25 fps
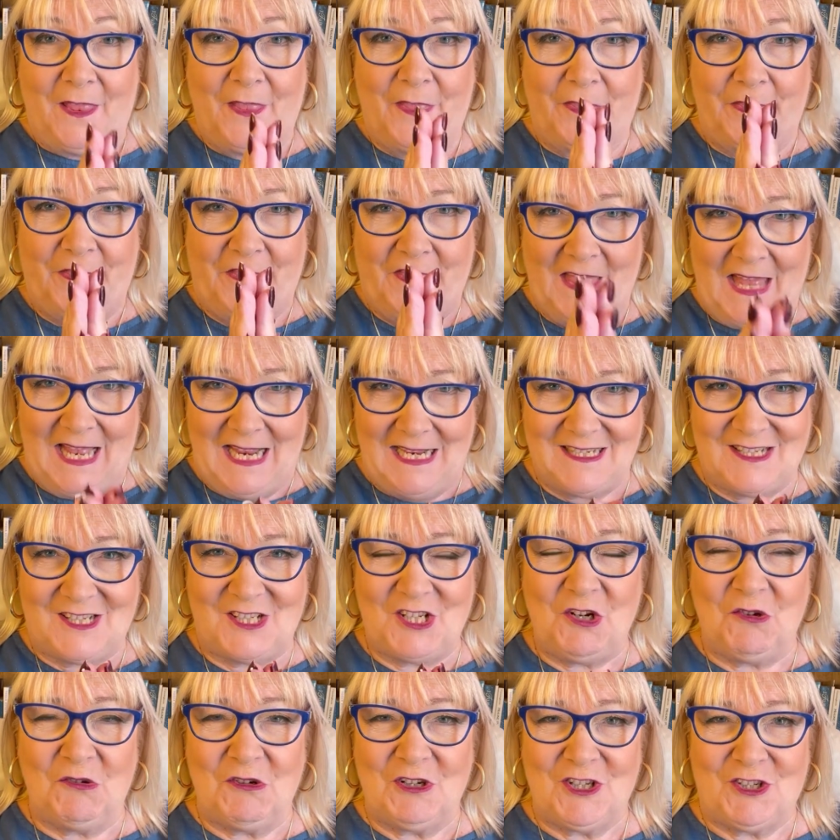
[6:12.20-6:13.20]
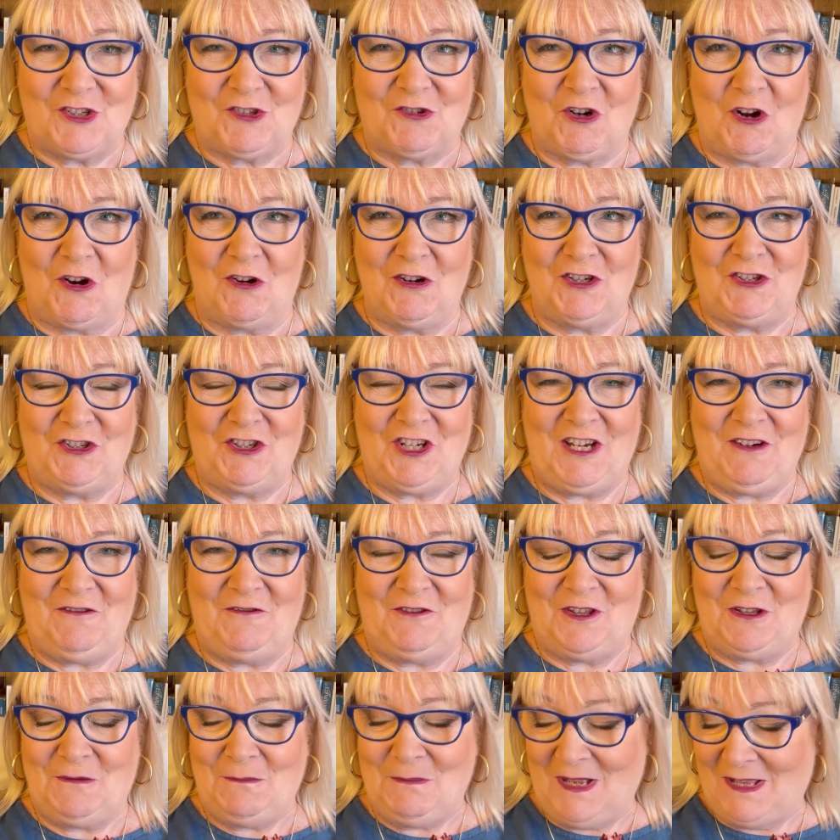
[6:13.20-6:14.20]
that's your astrology
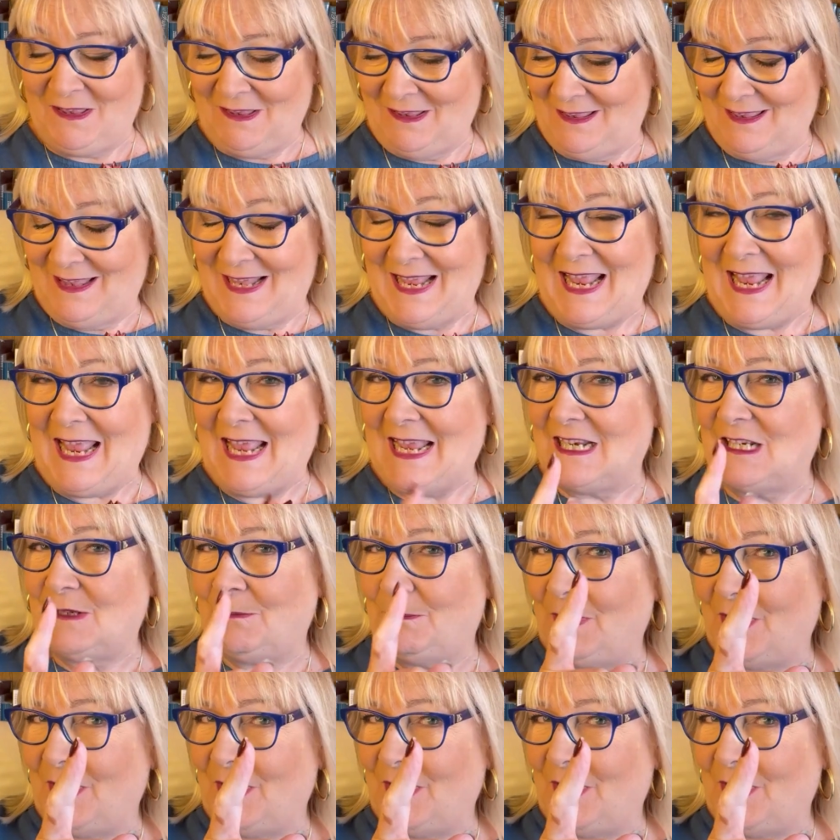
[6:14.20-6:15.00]
for the month ahead.